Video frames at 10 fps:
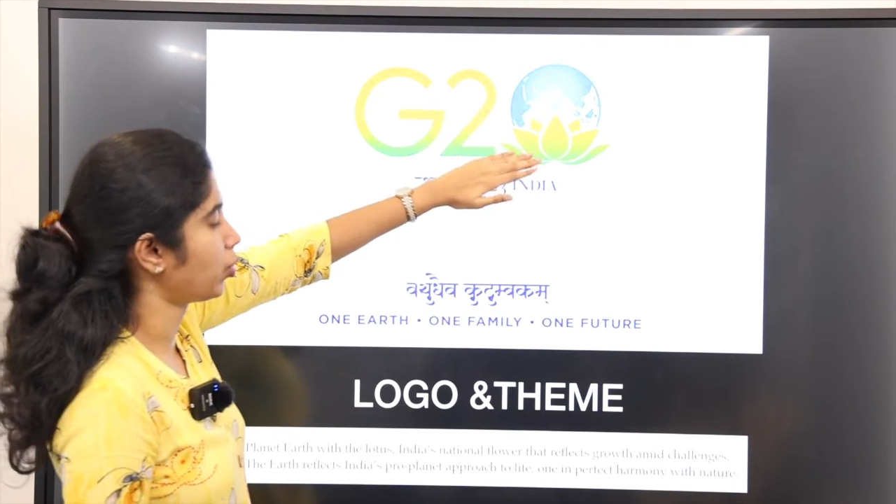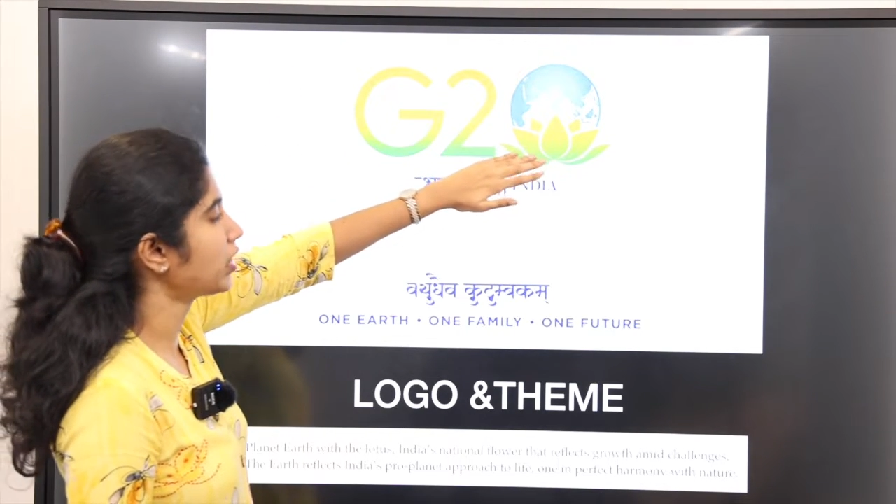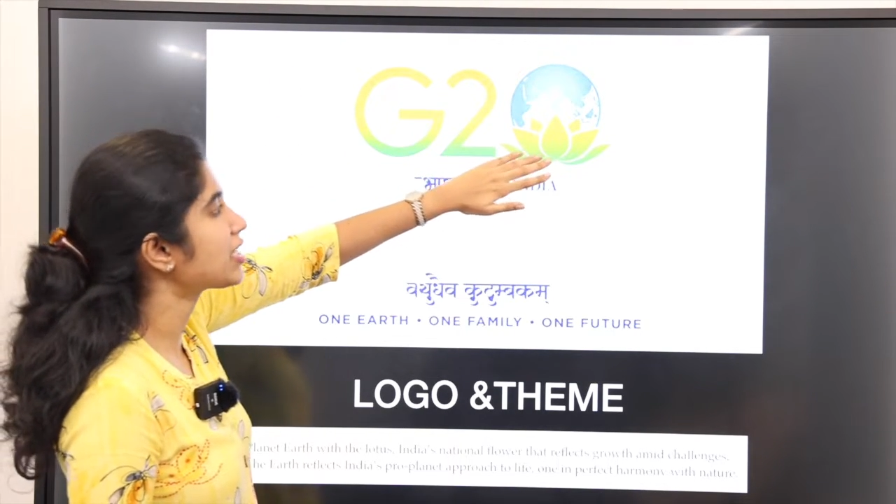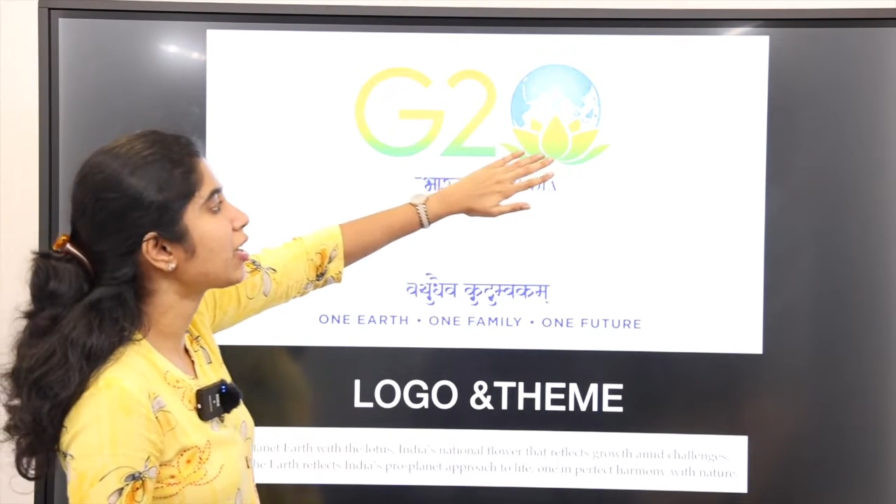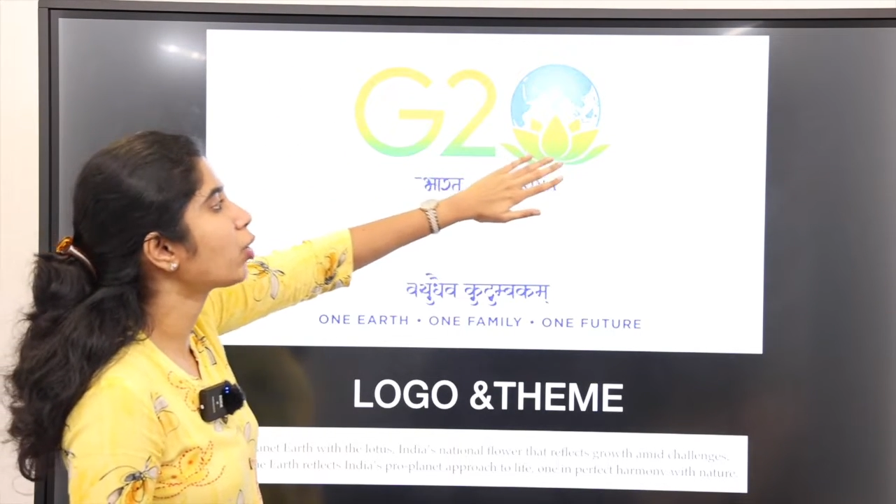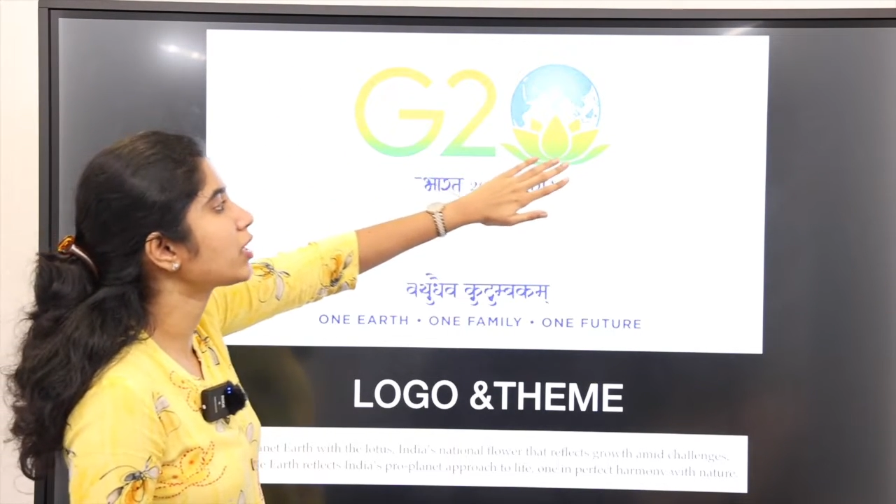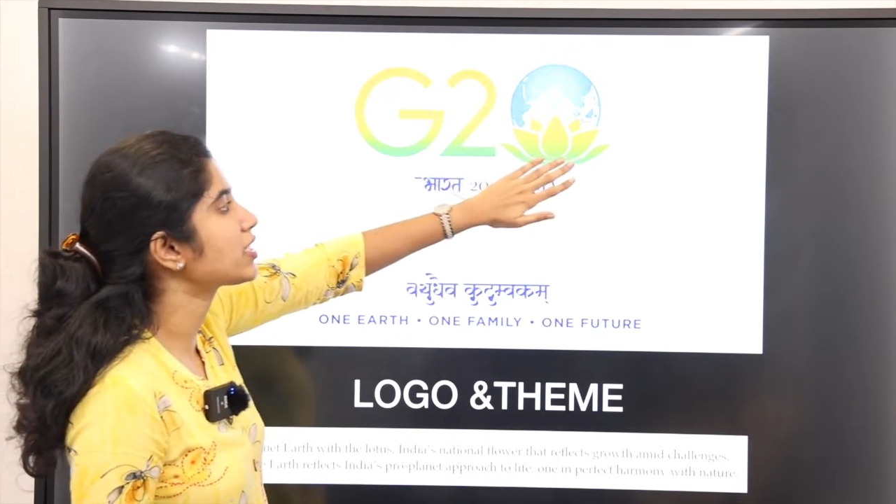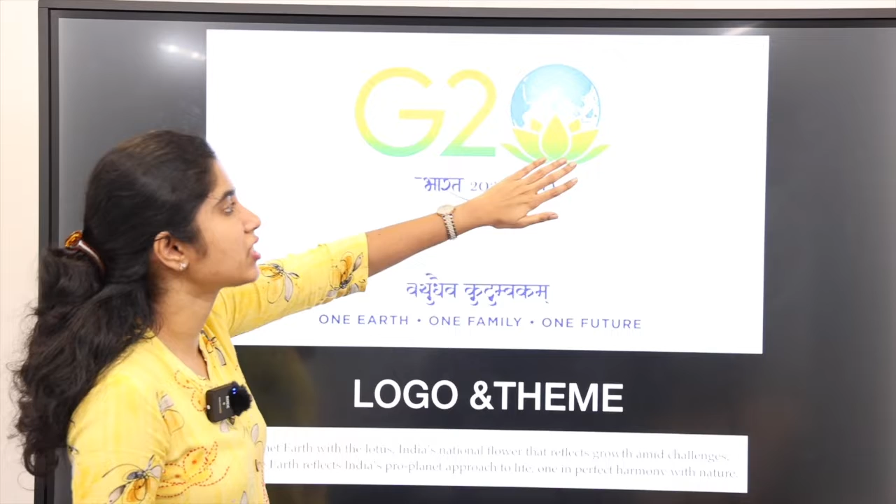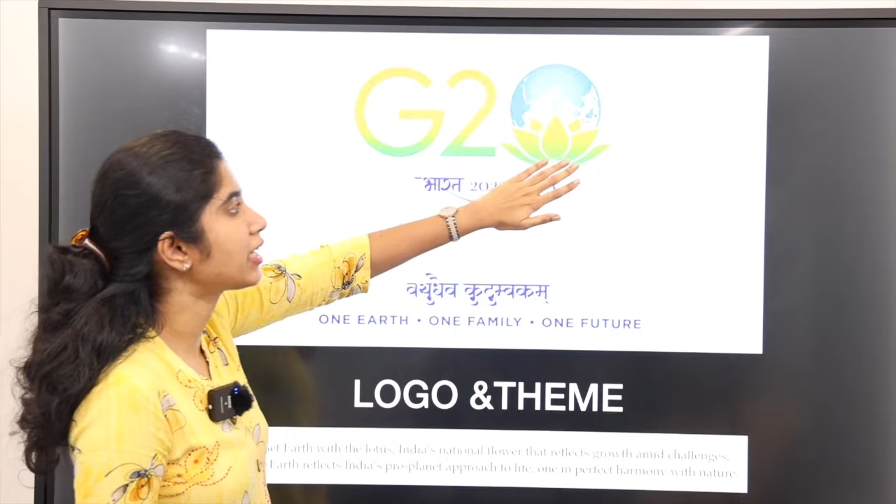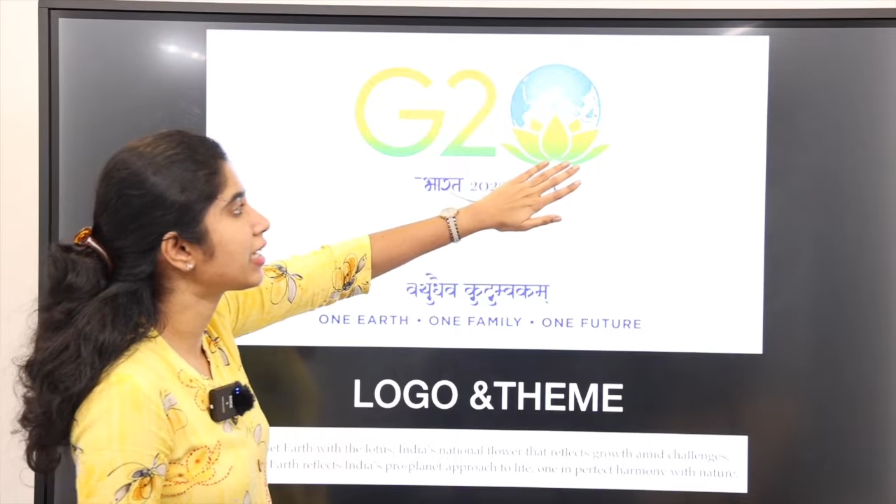What
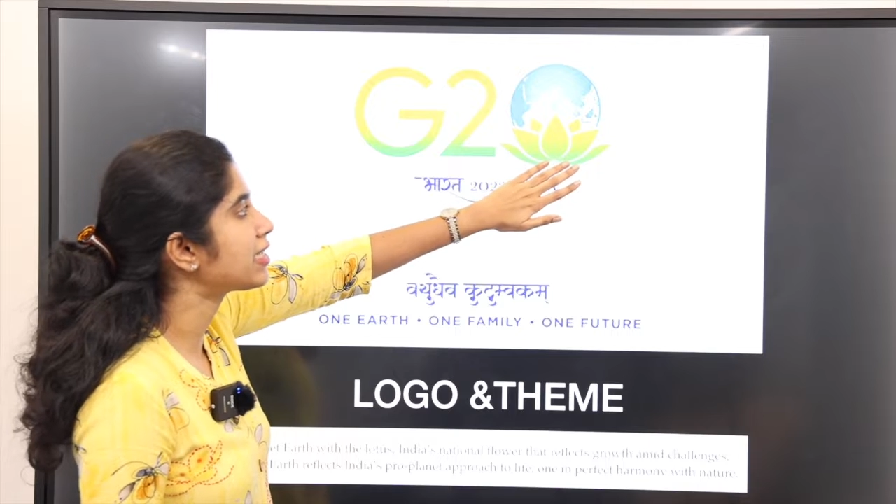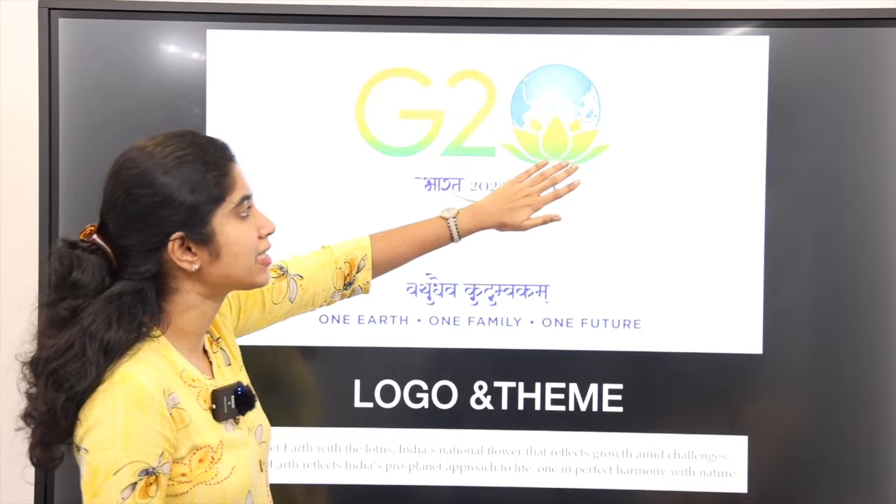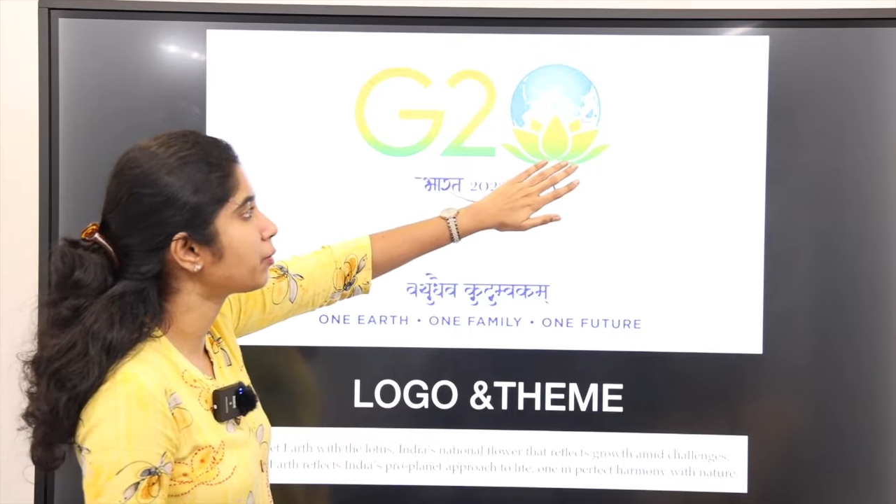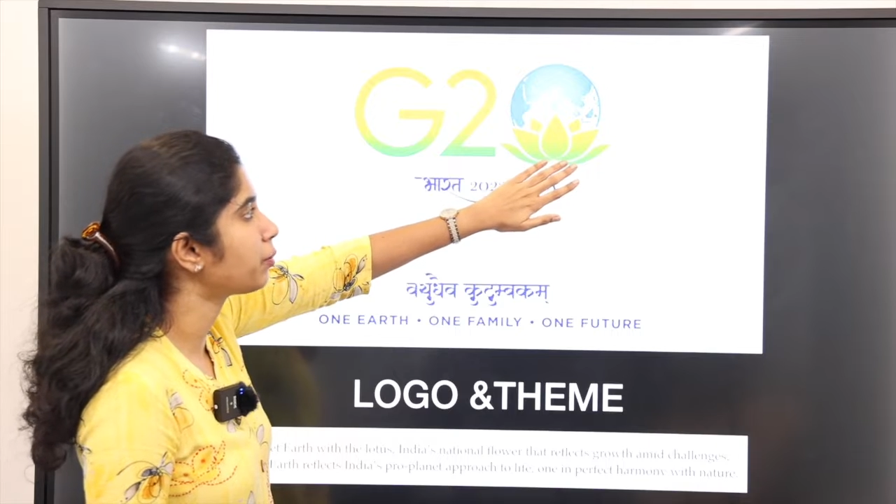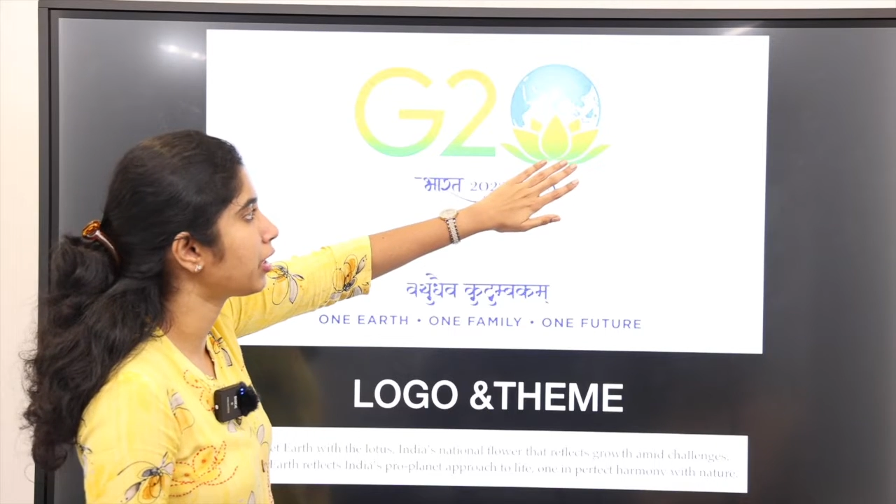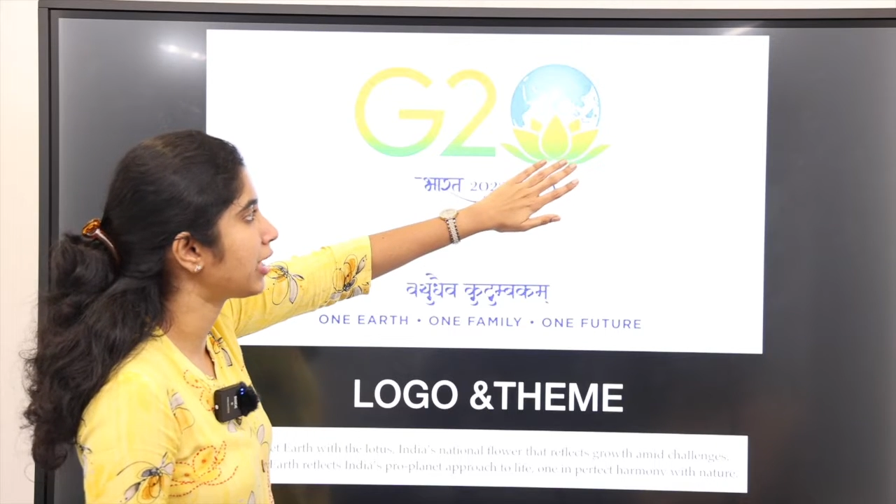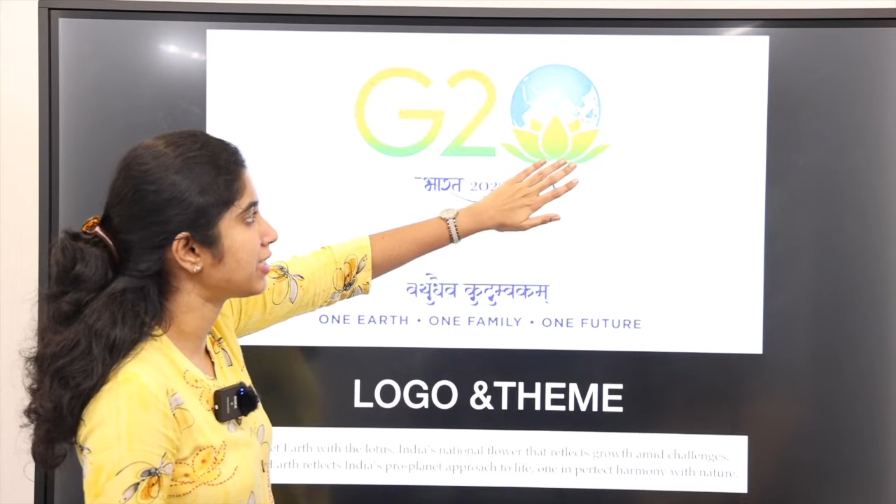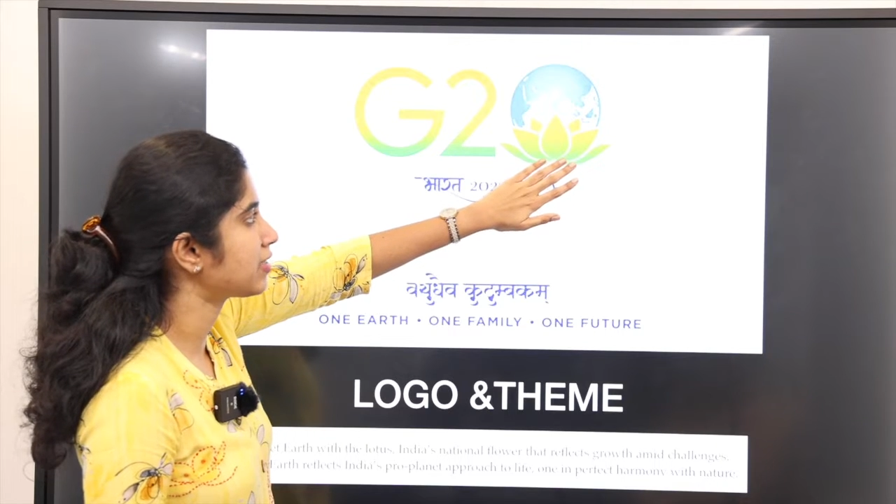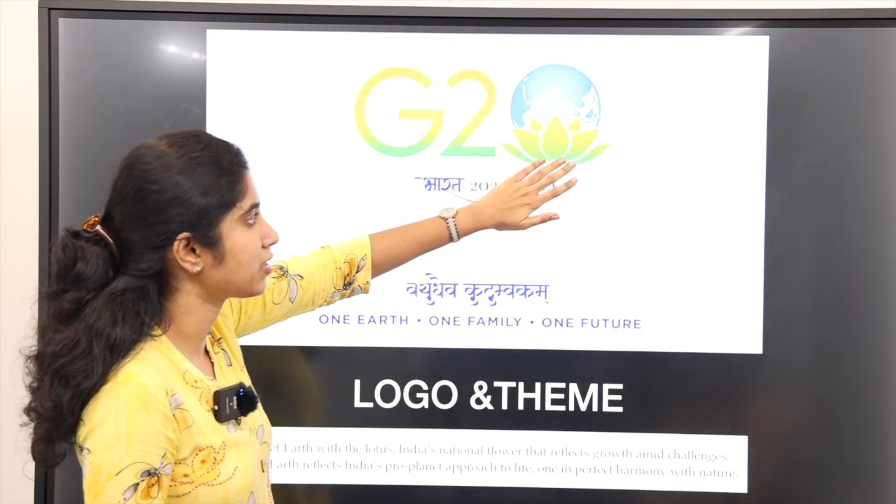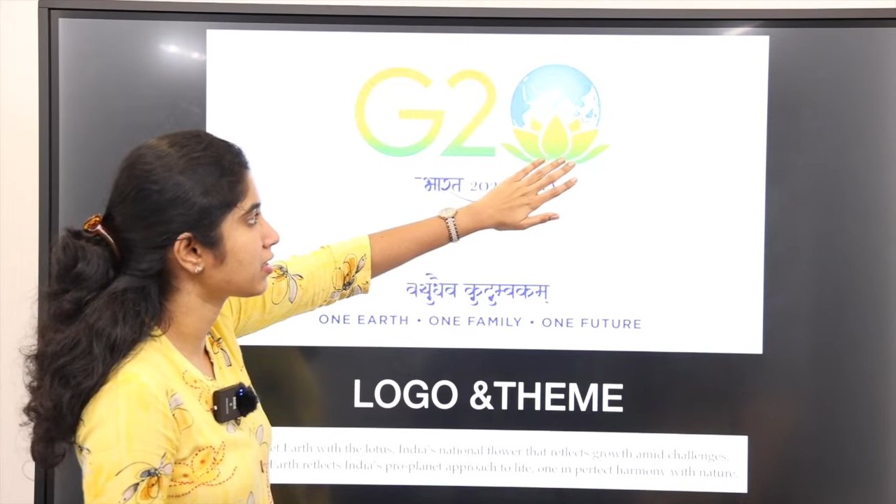lotus generally
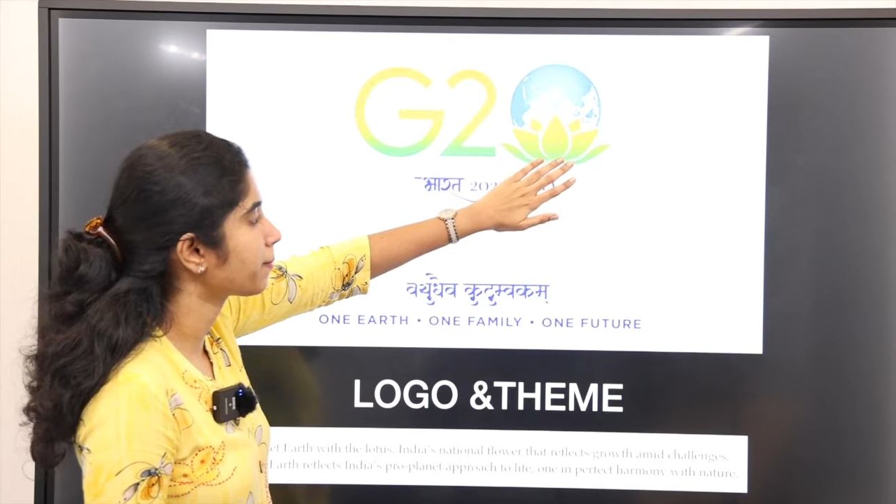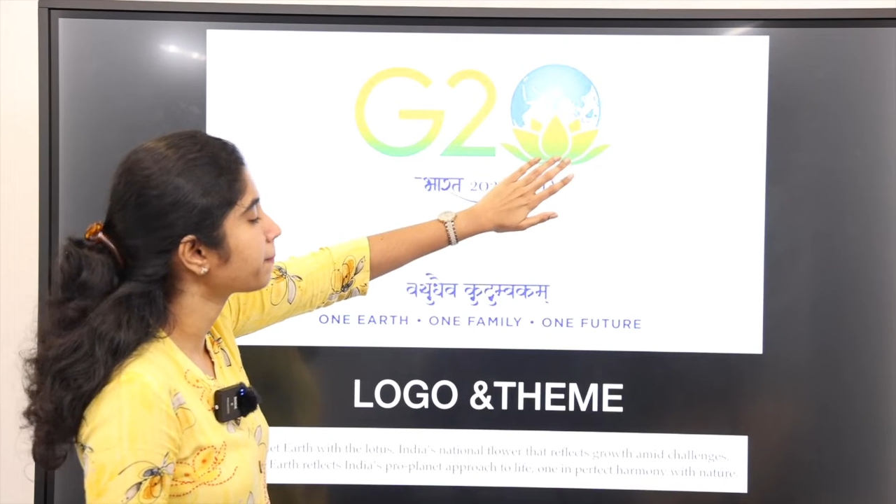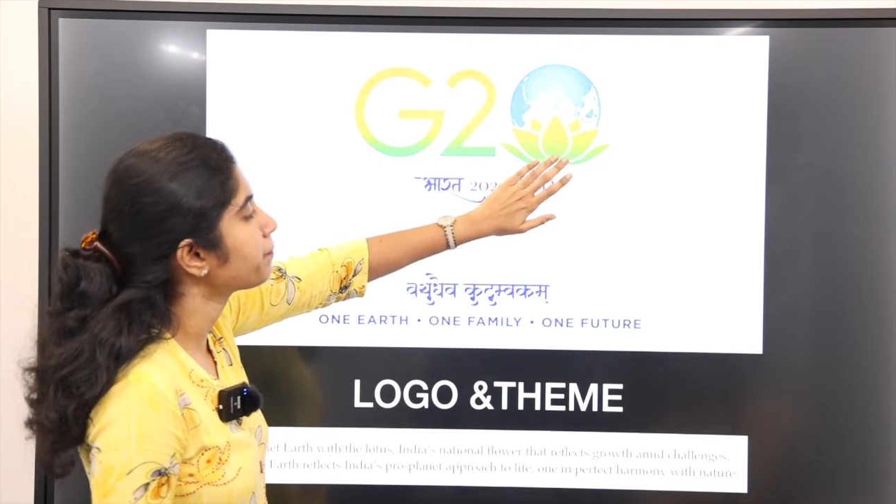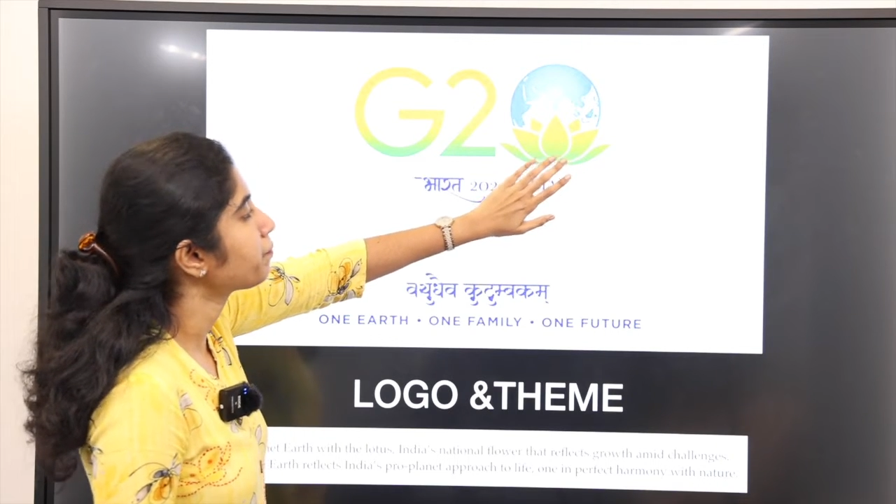symbolizes?